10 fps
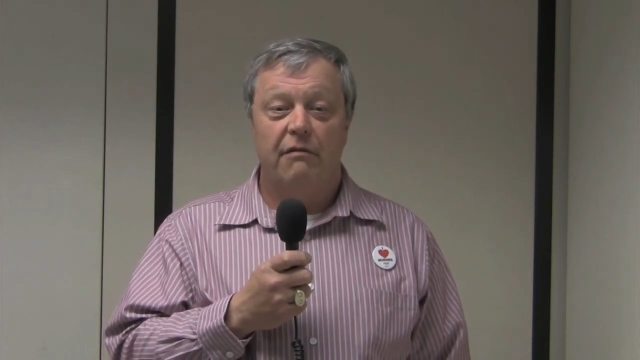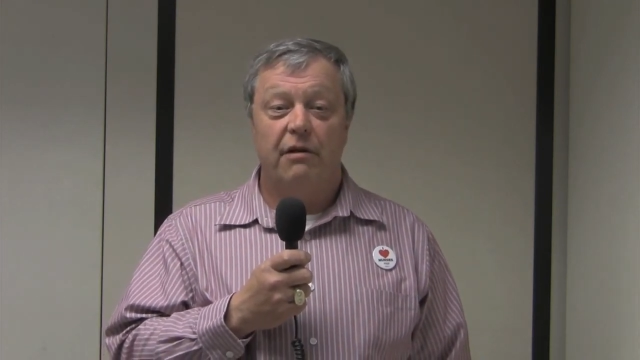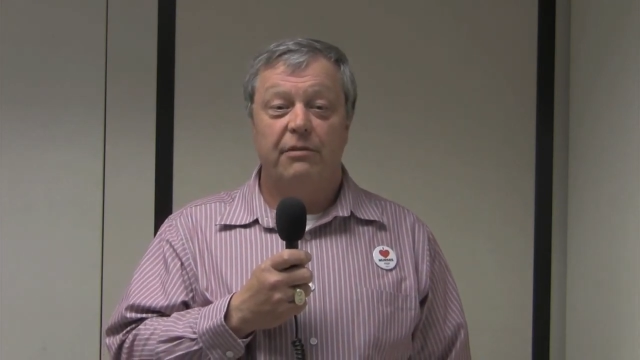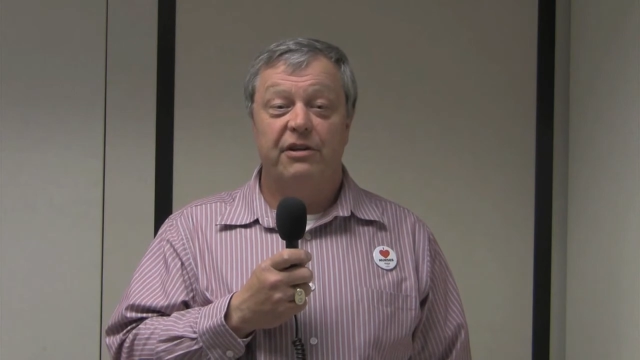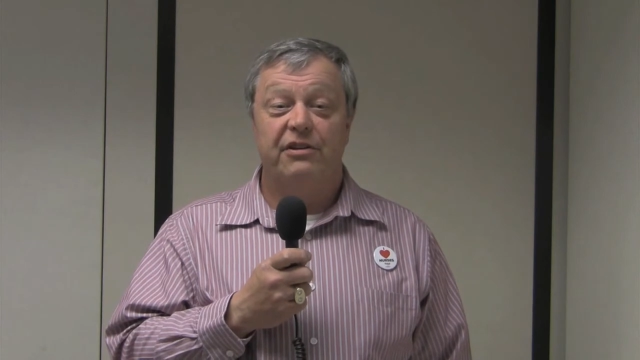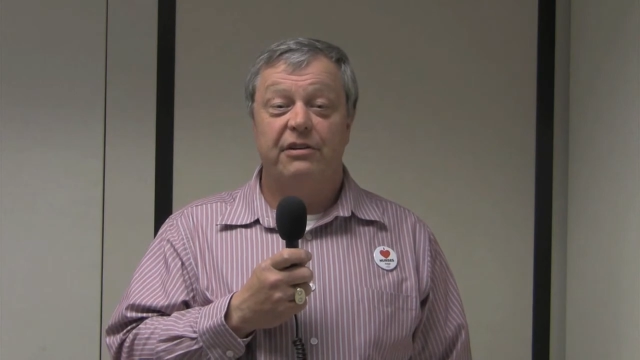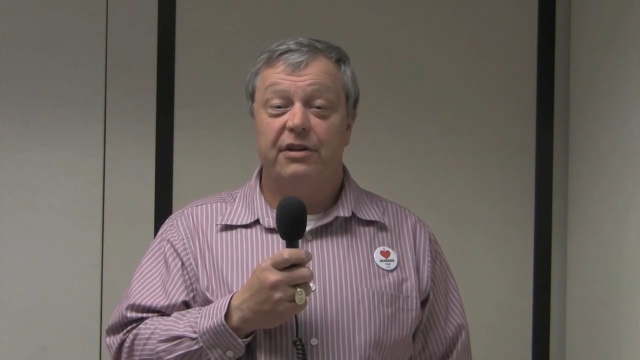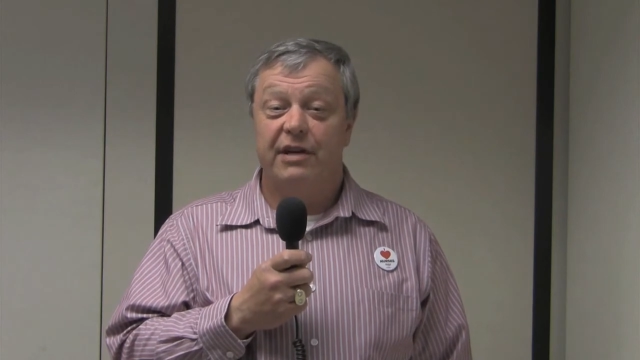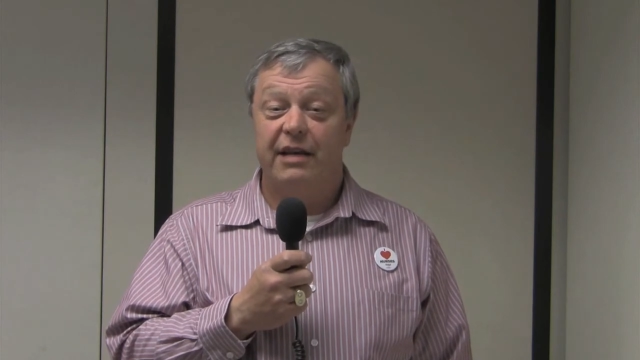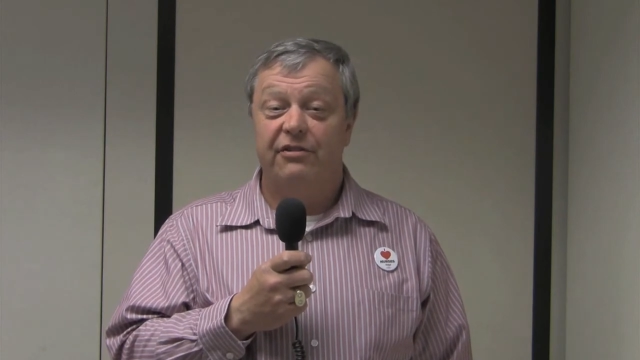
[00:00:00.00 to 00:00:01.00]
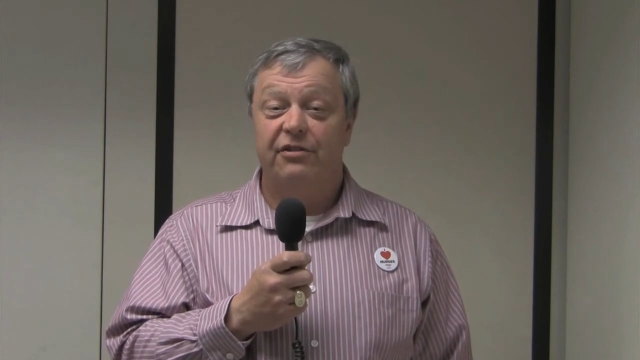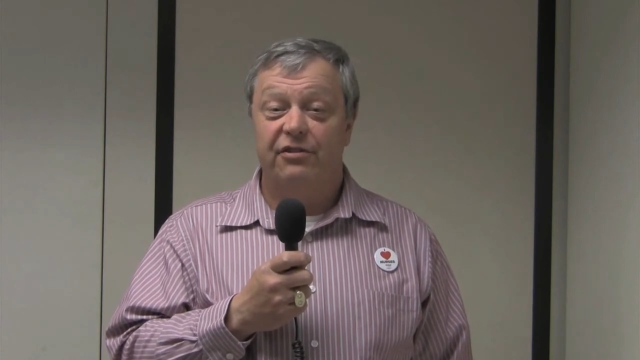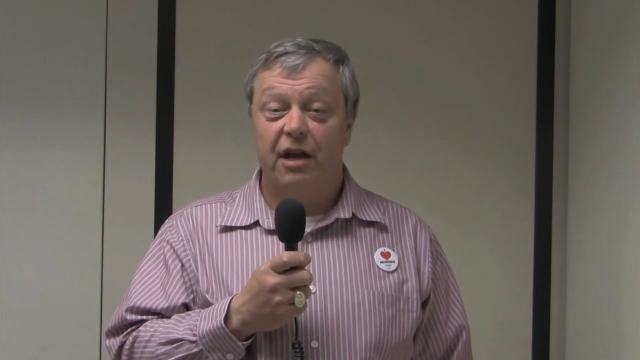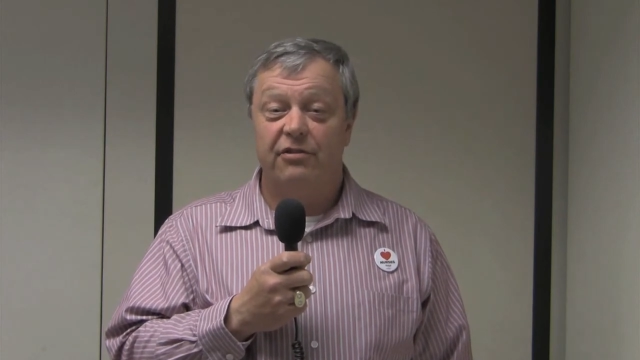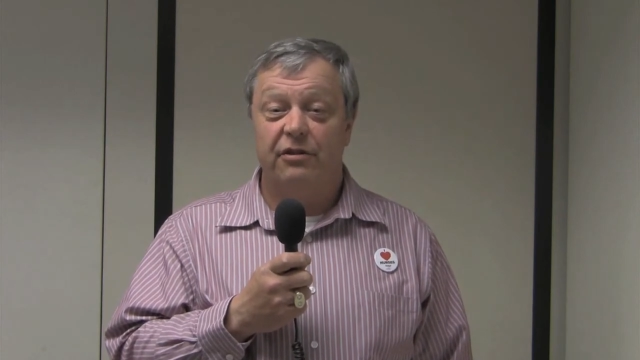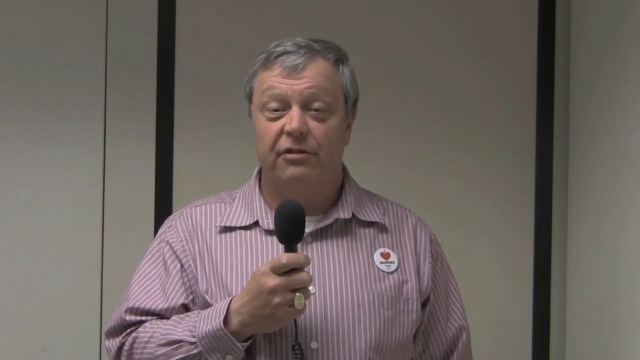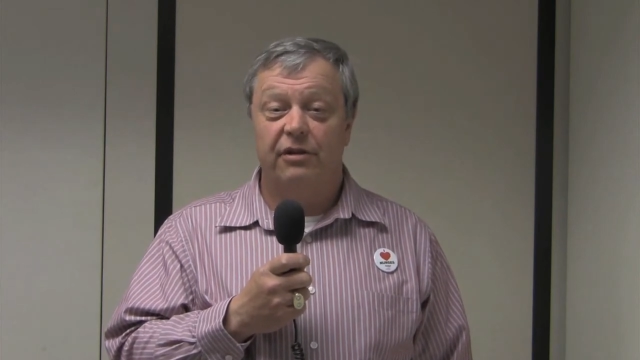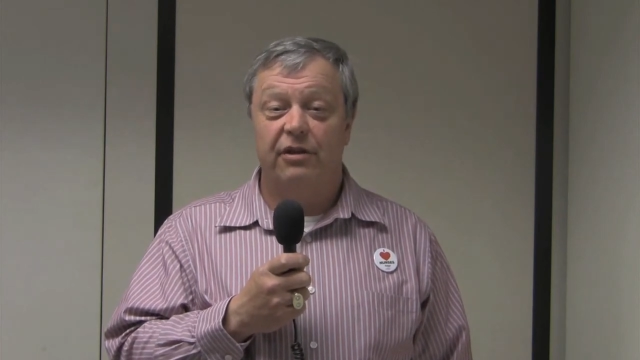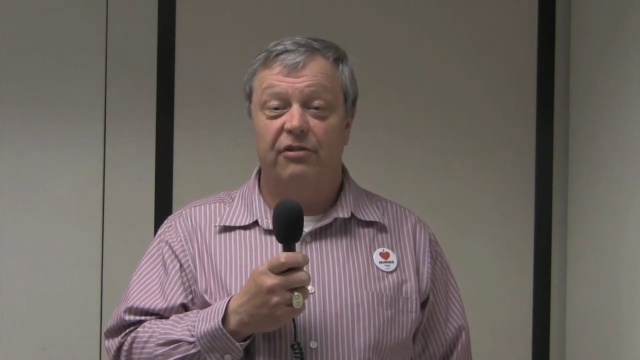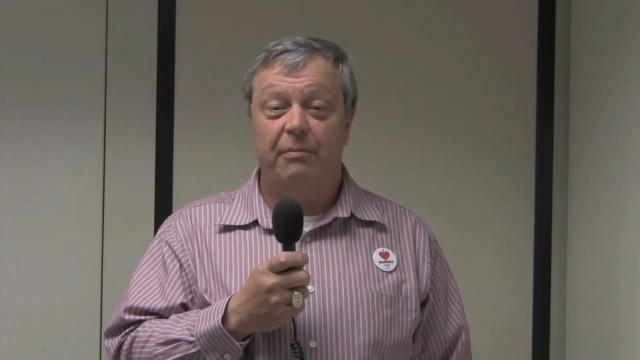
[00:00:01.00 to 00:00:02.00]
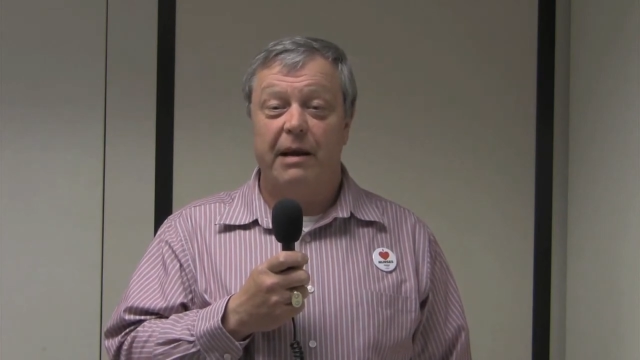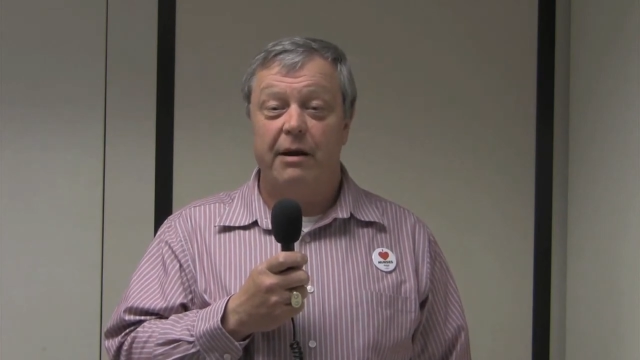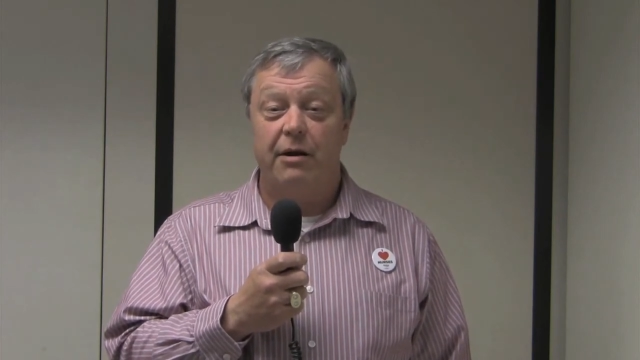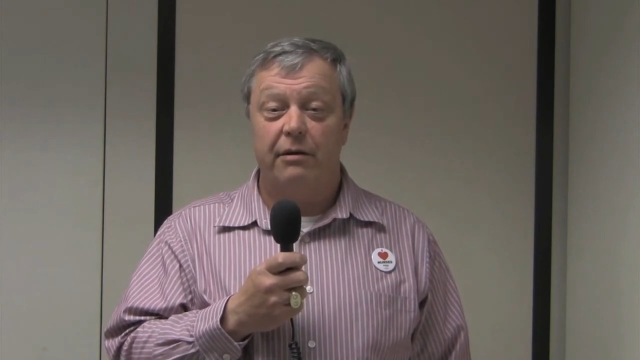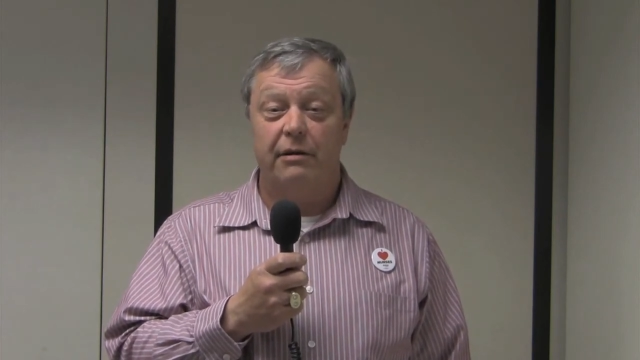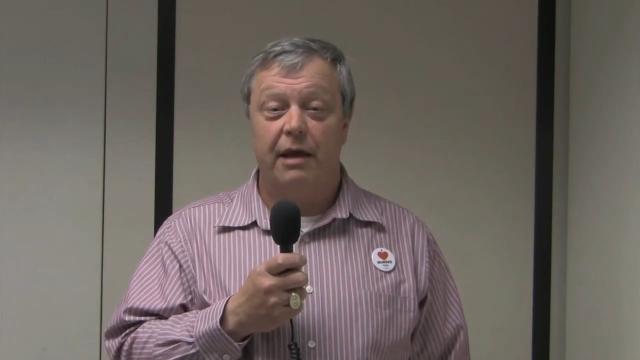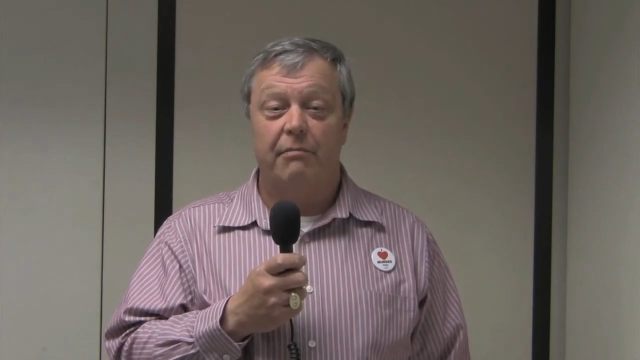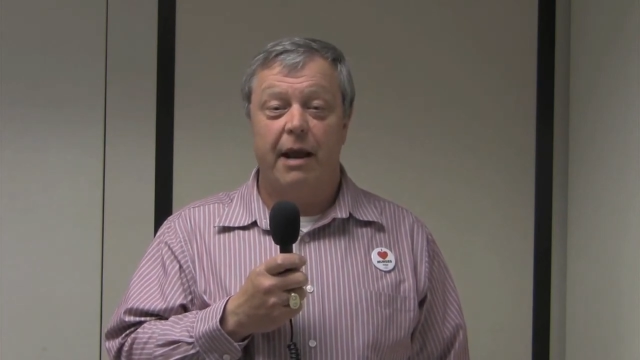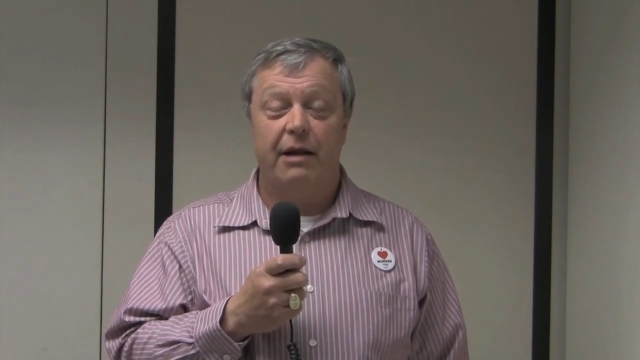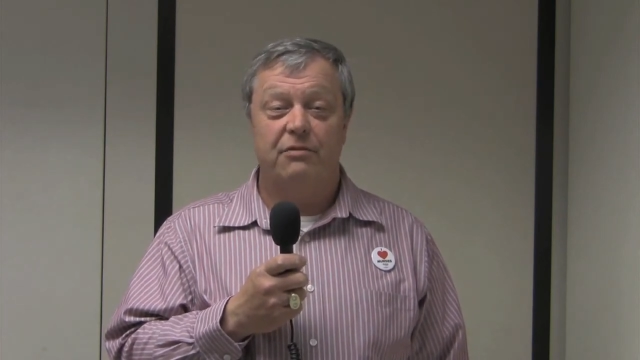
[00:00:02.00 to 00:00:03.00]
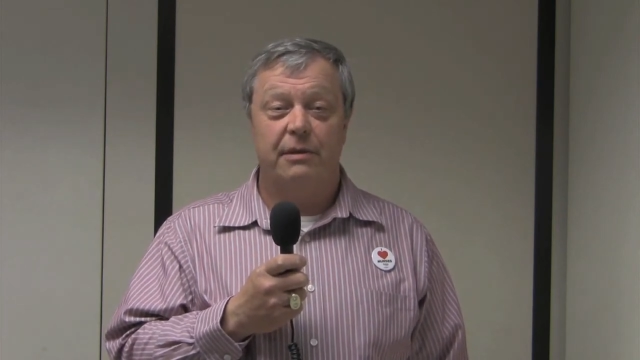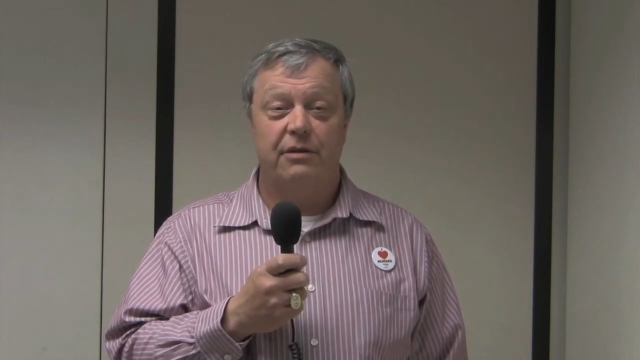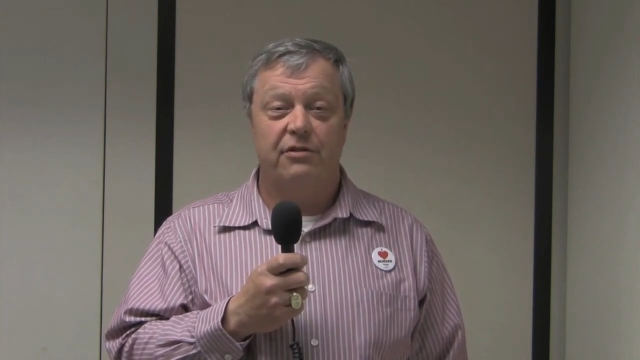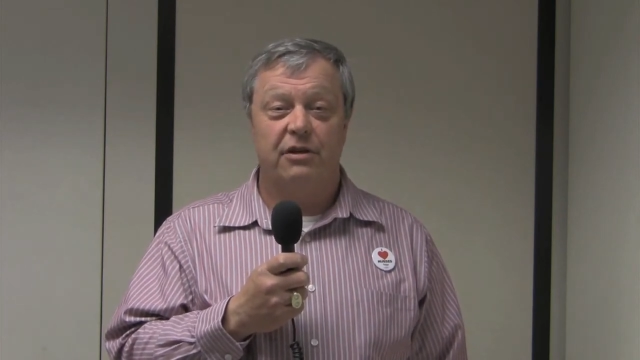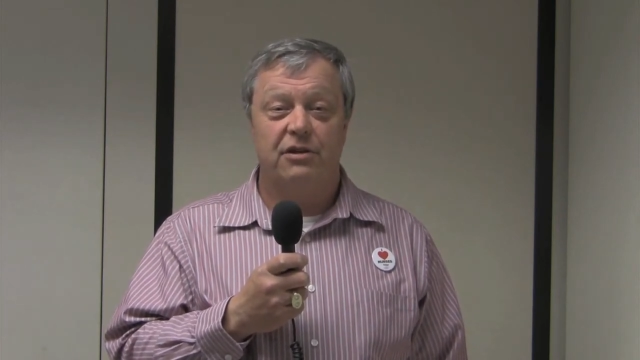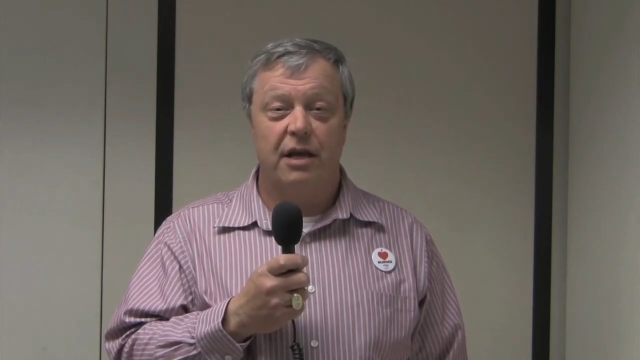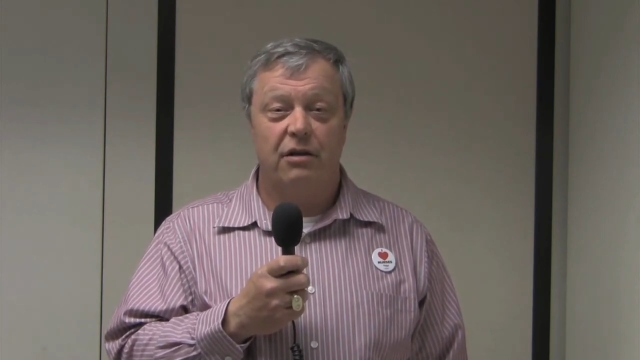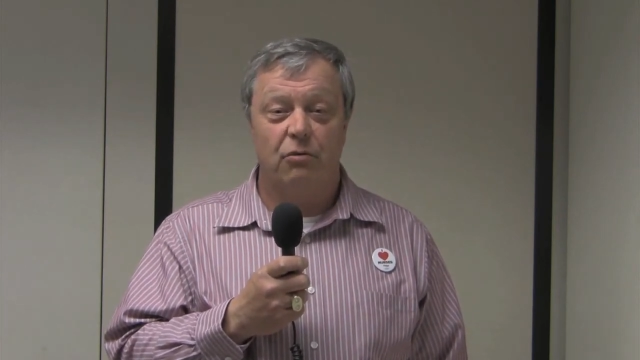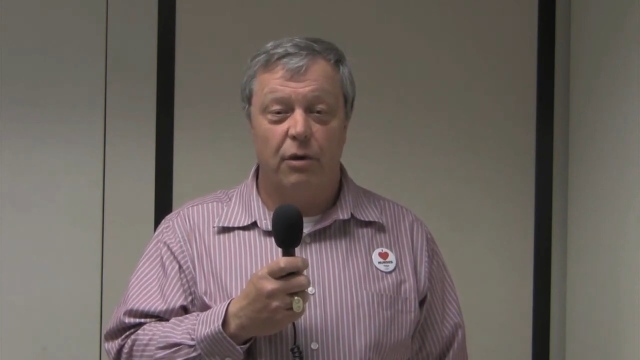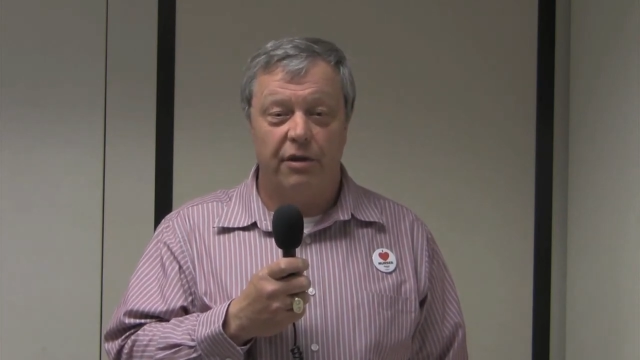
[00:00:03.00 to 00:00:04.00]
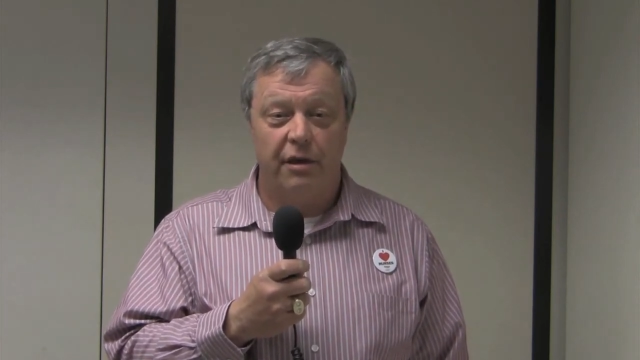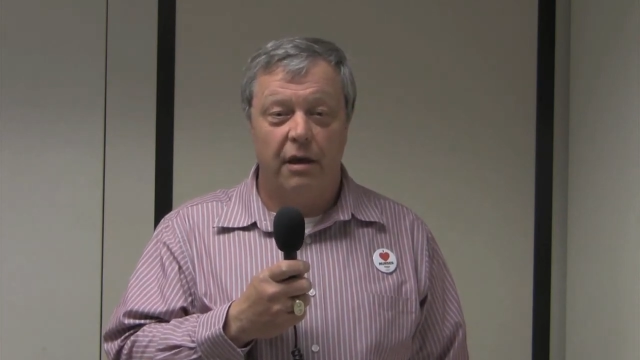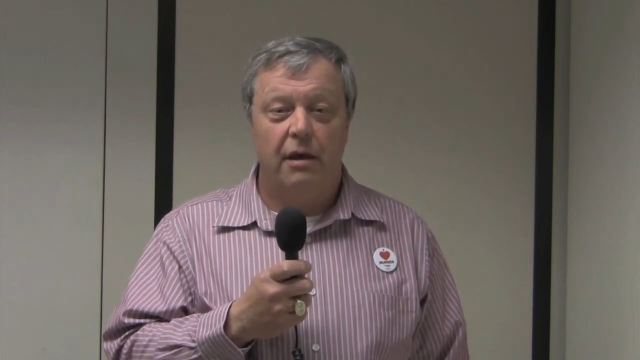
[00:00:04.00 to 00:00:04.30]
From today's discussions, it is apparent that management is content with